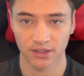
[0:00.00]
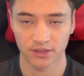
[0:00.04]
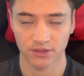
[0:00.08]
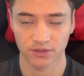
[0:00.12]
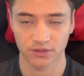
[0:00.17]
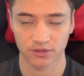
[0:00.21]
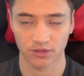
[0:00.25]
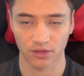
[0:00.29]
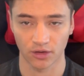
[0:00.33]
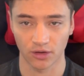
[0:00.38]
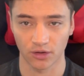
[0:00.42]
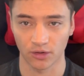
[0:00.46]

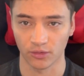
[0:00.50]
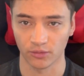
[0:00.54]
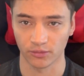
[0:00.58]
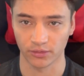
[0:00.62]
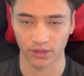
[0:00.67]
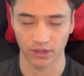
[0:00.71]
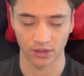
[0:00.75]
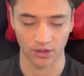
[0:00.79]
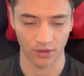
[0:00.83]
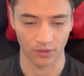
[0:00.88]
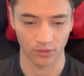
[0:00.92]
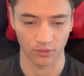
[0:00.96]
So,
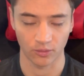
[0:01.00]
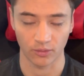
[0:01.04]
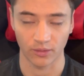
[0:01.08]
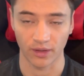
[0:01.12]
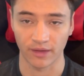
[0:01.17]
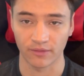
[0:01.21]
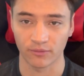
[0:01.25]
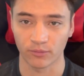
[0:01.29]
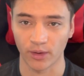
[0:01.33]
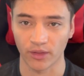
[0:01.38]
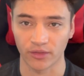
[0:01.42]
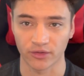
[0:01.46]
you know,
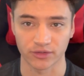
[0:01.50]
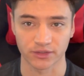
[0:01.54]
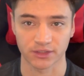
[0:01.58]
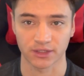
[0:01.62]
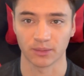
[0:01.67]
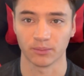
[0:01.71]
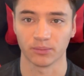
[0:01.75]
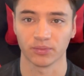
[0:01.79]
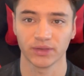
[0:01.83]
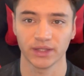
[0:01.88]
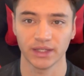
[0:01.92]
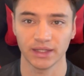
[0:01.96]
whether it's
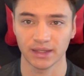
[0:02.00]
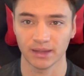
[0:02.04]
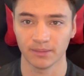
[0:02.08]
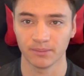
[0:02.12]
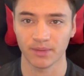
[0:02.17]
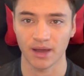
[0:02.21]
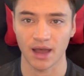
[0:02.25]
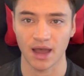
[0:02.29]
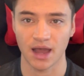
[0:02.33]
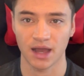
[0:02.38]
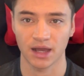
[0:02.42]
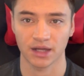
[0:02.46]
complete in
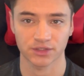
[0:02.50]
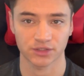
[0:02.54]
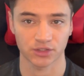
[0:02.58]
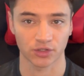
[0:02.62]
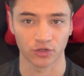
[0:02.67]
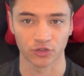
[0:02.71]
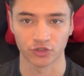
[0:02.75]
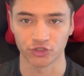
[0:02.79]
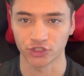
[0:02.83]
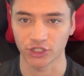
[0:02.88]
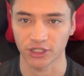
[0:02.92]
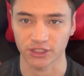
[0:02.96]
box
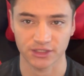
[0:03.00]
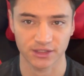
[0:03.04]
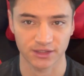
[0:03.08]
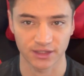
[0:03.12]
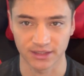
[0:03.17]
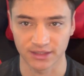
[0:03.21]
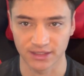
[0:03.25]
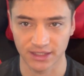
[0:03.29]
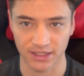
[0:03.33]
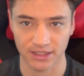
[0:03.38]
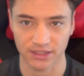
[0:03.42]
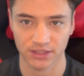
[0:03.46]
or just the
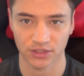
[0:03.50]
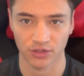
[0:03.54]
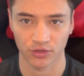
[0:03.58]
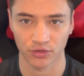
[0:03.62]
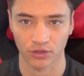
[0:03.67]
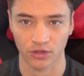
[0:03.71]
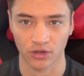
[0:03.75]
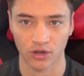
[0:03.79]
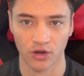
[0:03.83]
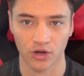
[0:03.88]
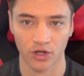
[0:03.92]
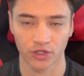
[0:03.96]
disc or
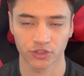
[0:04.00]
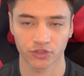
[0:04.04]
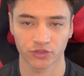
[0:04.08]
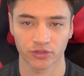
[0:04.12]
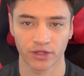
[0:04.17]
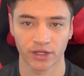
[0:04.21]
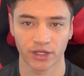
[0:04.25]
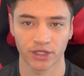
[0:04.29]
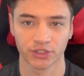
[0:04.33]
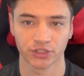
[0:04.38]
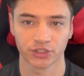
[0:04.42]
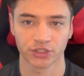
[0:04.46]
the
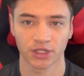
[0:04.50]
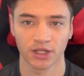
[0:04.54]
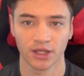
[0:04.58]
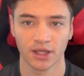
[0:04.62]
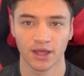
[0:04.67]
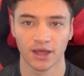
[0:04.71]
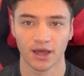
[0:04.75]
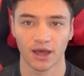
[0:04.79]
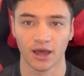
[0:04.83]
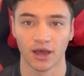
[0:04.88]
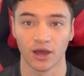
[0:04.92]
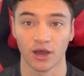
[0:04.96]
cartridge,
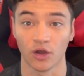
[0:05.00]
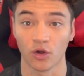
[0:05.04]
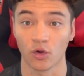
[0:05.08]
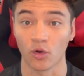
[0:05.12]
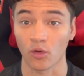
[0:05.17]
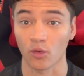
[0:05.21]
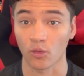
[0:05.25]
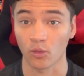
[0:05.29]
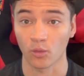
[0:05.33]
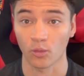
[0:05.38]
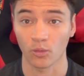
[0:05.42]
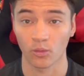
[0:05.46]
uh,
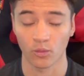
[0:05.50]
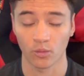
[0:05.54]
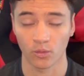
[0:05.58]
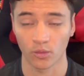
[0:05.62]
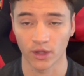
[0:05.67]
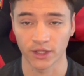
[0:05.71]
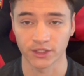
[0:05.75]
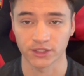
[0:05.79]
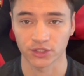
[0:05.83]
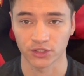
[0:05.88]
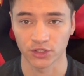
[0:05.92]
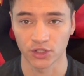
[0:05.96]
or
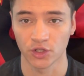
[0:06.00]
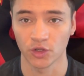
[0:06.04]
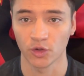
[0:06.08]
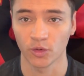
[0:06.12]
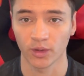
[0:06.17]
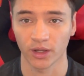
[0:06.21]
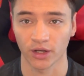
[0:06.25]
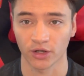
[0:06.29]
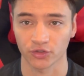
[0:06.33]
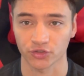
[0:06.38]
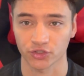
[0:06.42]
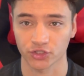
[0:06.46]
it's
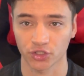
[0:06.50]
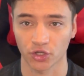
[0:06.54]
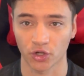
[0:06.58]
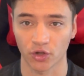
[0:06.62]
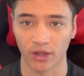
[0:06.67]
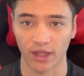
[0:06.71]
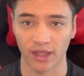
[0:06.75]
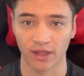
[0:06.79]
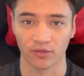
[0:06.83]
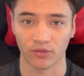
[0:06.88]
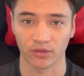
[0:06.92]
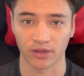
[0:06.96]
new, it'll show,
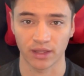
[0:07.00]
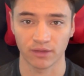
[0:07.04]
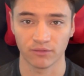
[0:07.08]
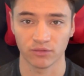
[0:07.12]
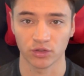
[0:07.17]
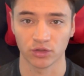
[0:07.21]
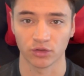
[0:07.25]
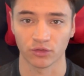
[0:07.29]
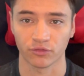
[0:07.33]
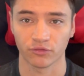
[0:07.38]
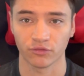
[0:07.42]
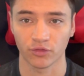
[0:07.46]
it'll give
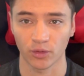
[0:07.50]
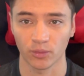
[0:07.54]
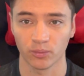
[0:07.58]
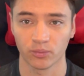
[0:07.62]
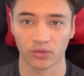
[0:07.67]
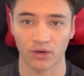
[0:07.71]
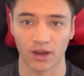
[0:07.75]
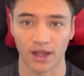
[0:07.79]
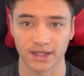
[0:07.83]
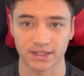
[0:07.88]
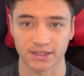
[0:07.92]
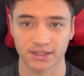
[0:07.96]
you the full
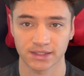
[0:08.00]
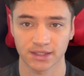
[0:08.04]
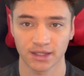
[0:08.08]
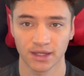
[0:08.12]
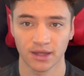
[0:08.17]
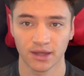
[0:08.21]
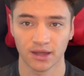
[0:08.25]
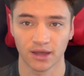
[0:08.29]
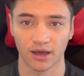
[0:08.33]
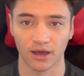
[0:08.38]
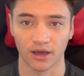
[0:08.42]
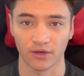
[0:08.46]
price
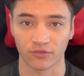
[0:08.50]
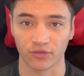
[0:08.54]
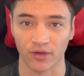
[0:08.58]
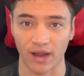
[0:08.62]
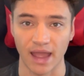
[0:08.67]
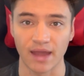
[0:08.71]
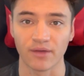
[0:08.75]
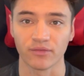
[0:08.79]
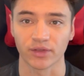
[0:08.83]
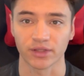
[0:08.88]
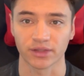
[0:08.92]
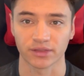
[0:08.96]
uh, for
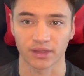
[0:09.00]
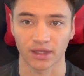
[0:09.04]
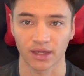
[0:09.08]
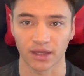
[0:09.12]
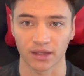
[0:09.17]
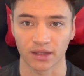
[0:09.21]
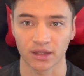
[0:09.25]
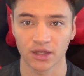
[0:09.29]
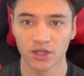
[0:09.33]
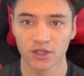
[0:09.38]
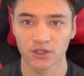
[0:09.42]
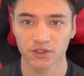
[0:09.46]

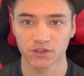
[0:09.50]
everything.